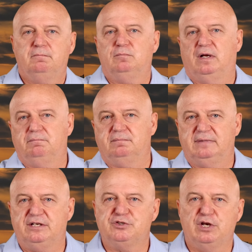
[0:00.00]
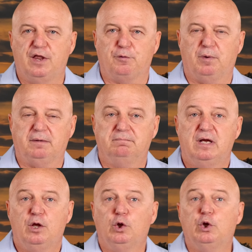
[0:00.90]
Well, here's another one.
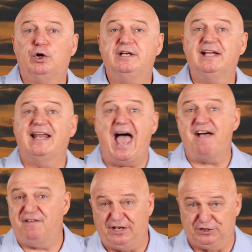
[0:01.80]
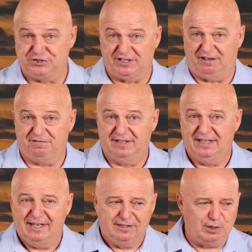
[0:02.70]
Learn to laugh at yourself.
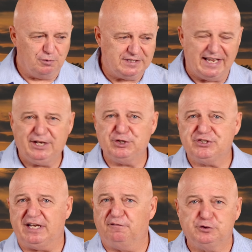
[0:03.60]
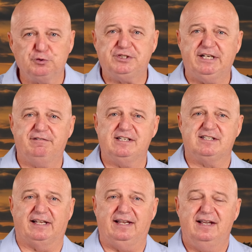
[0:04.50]
Don't take yourself so
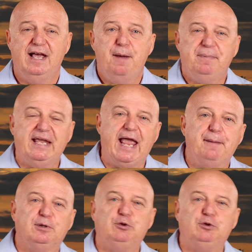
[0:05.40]
seriously. Be able